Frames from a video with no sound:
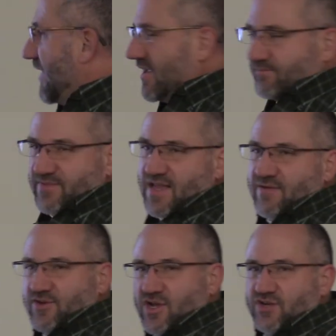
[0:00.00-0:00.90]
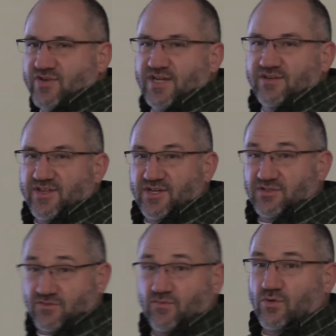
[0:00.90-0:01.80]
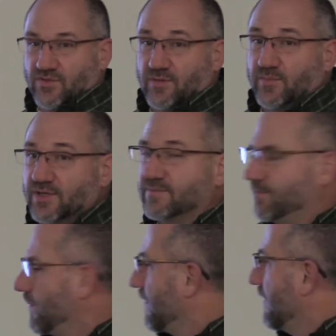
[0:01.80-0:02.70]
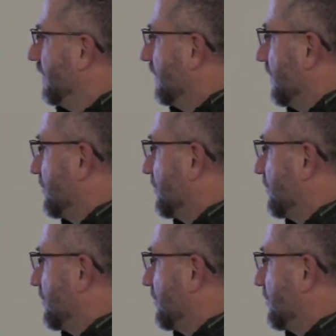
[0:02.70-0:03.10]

they, they have a contractor that does it for them, but